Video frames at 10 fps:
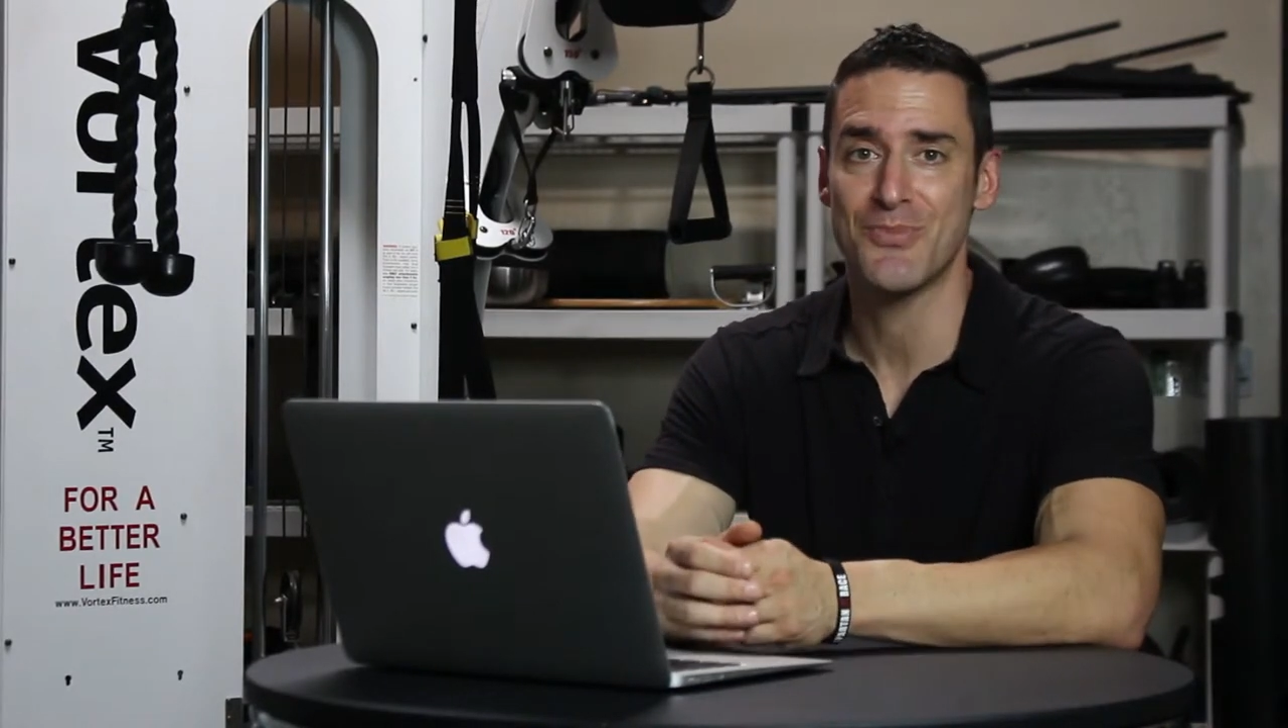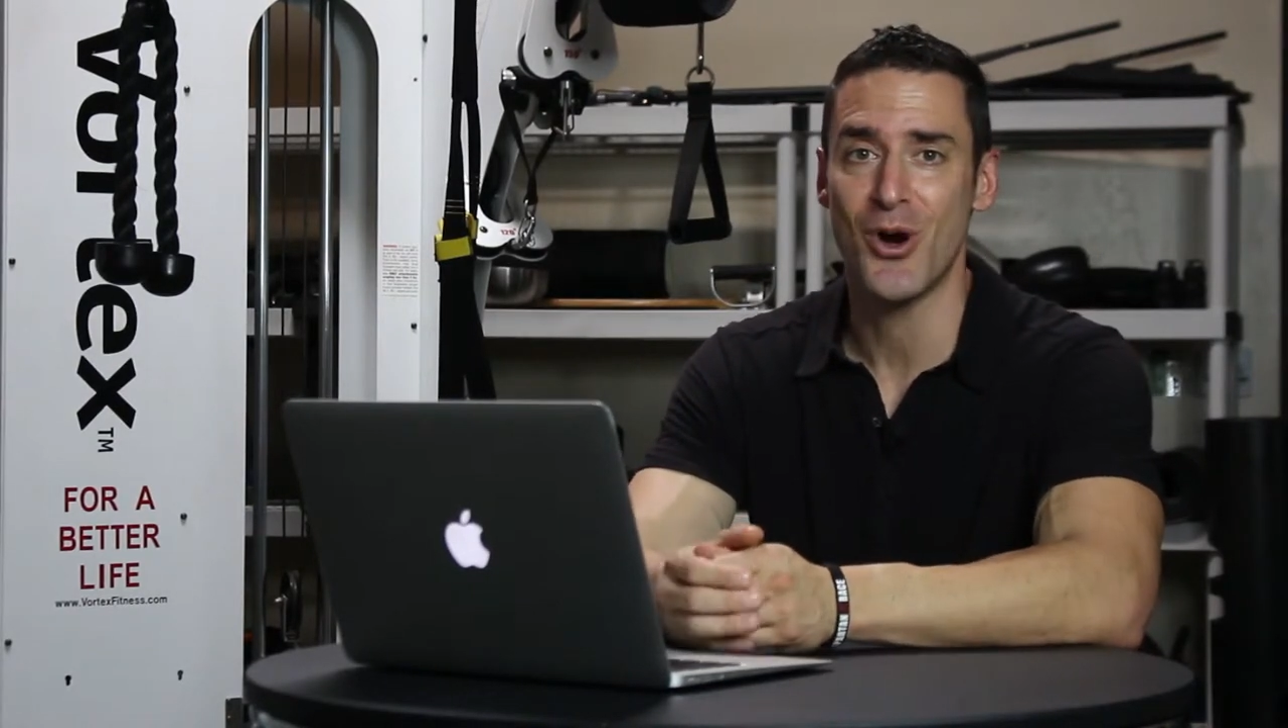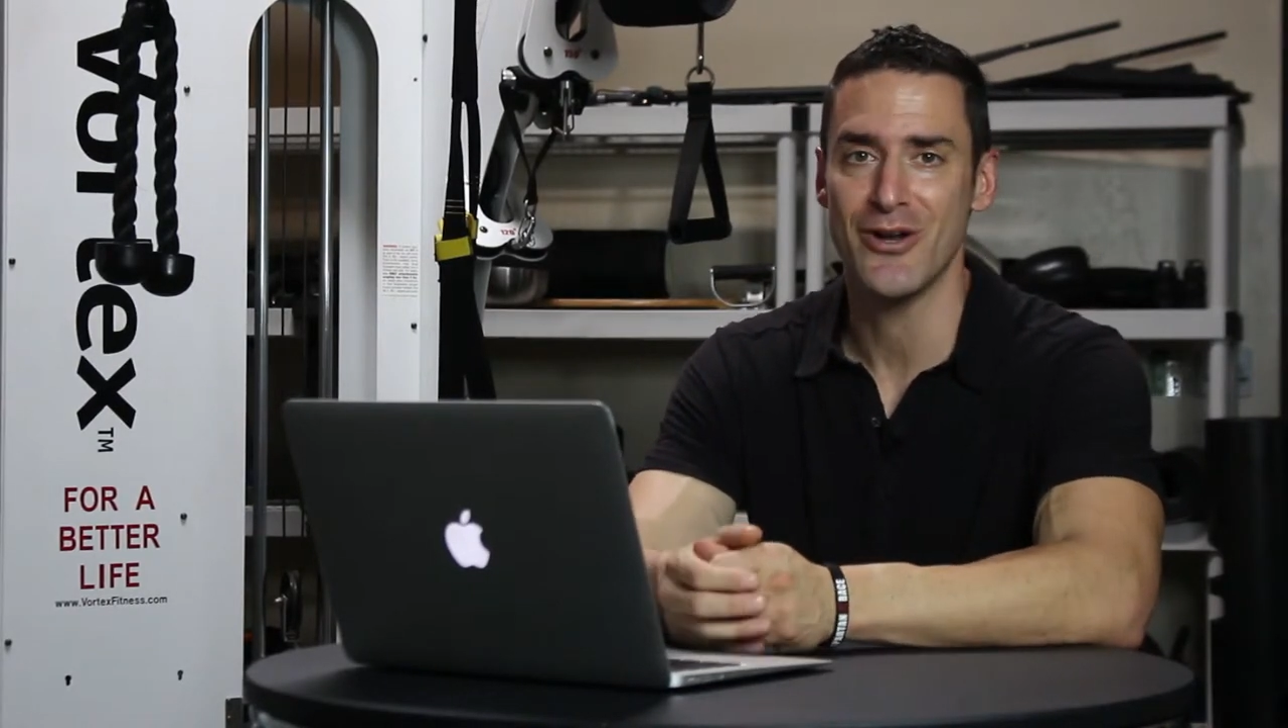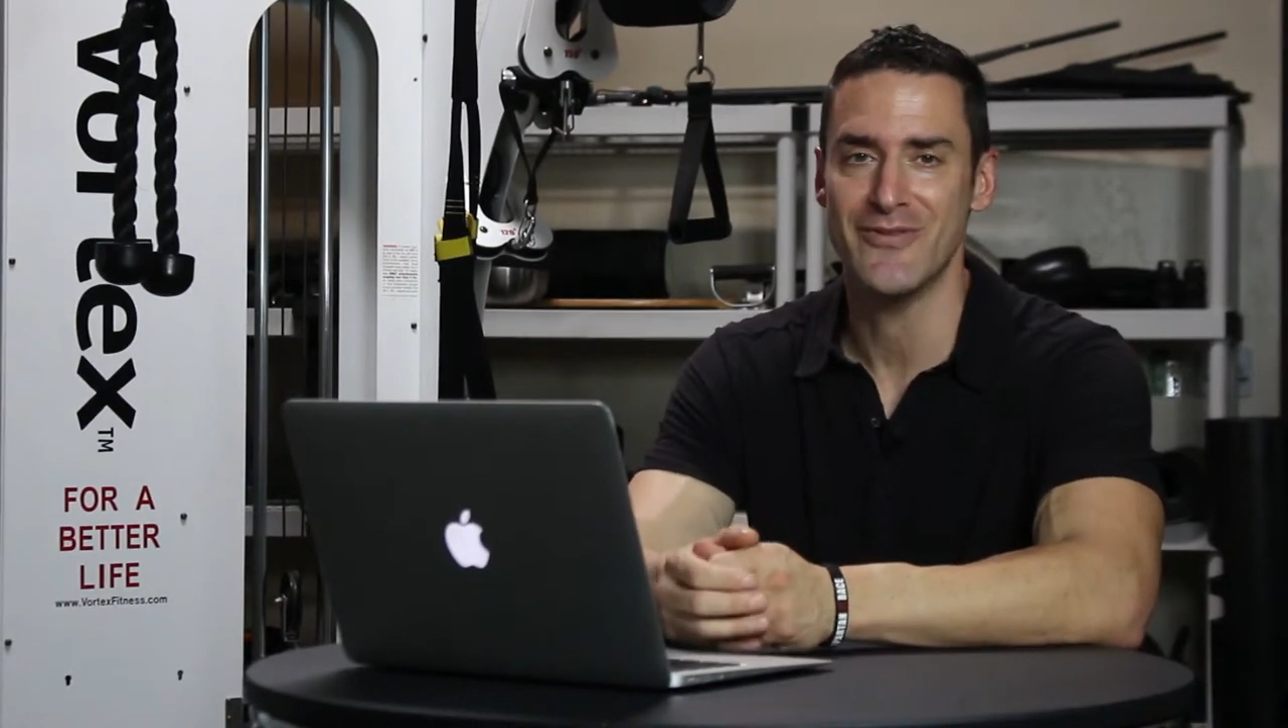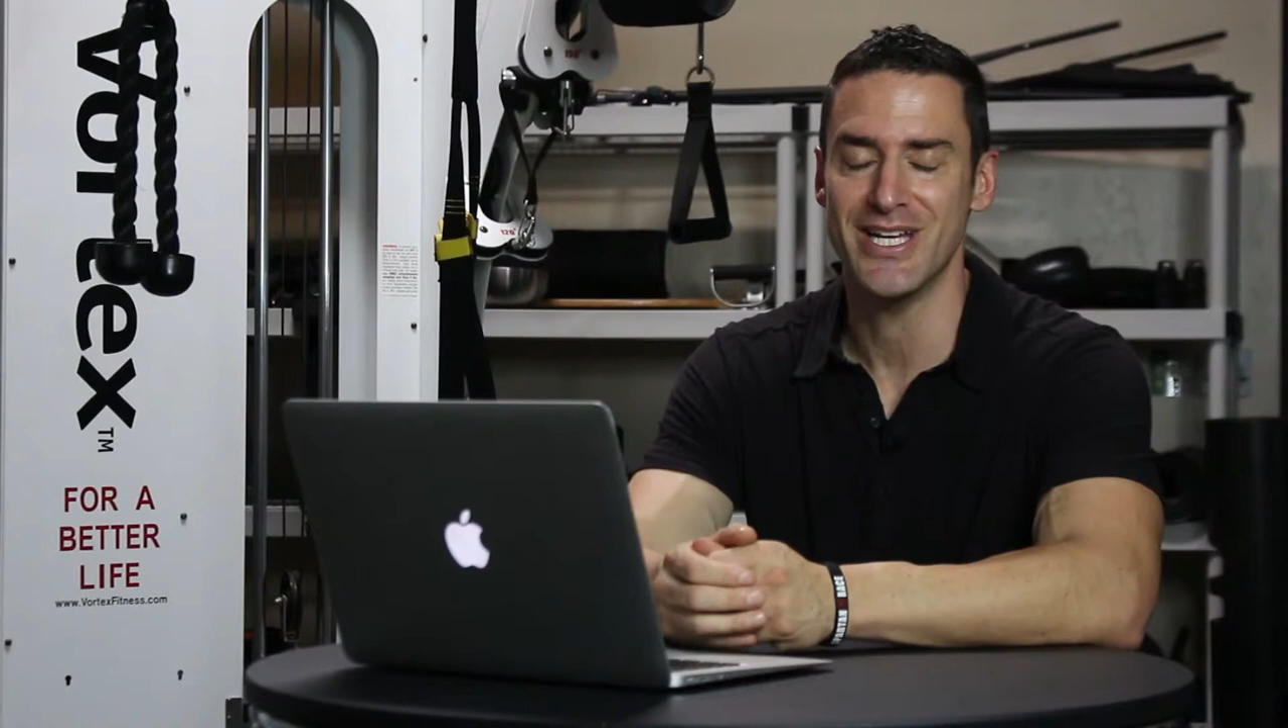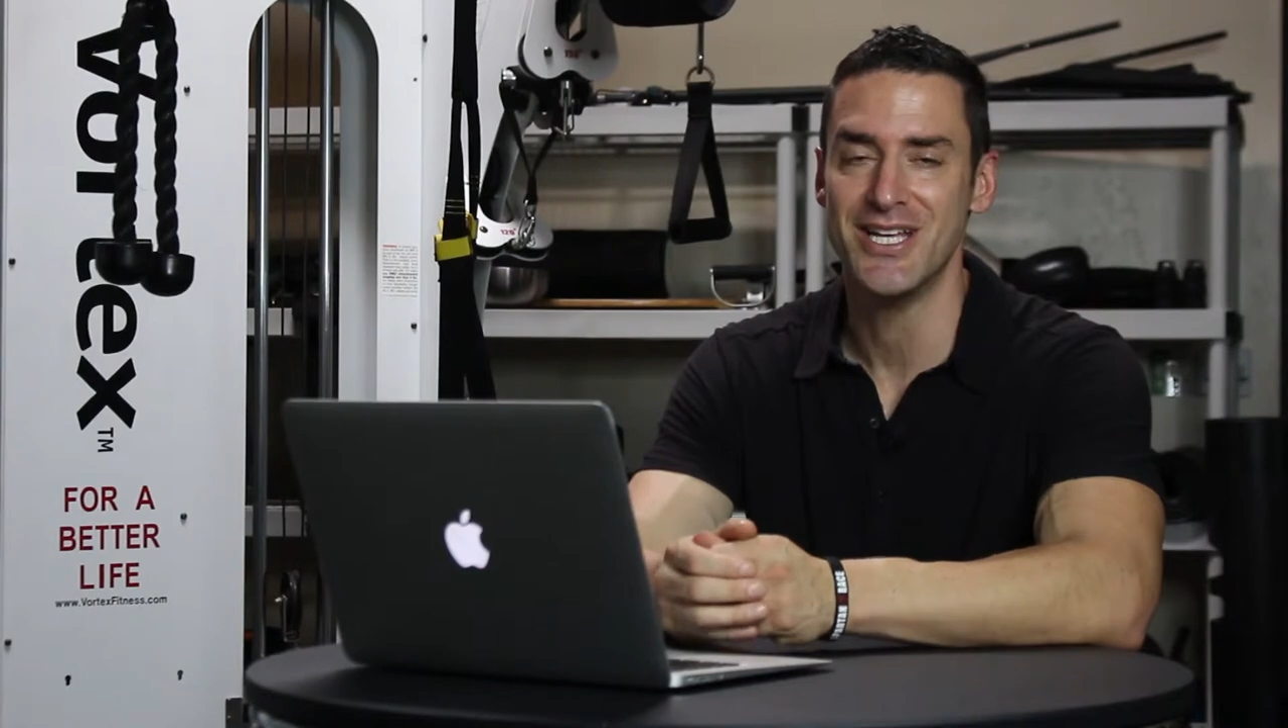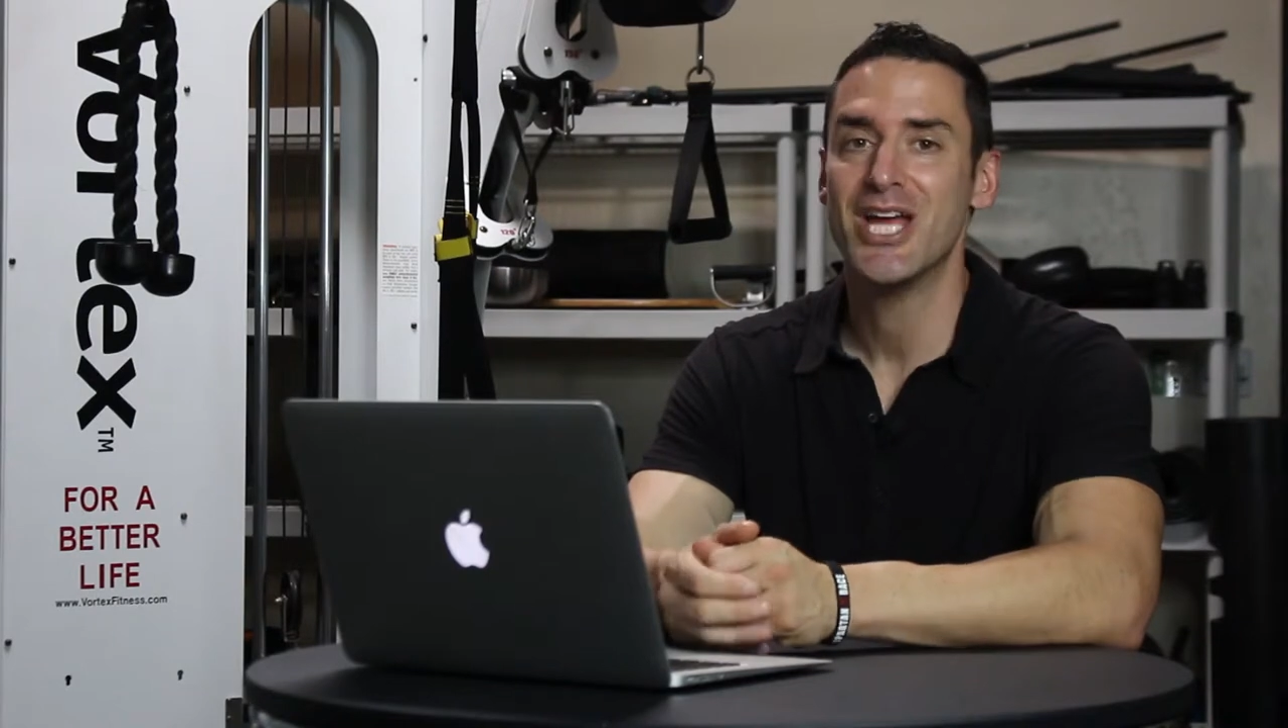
part of it.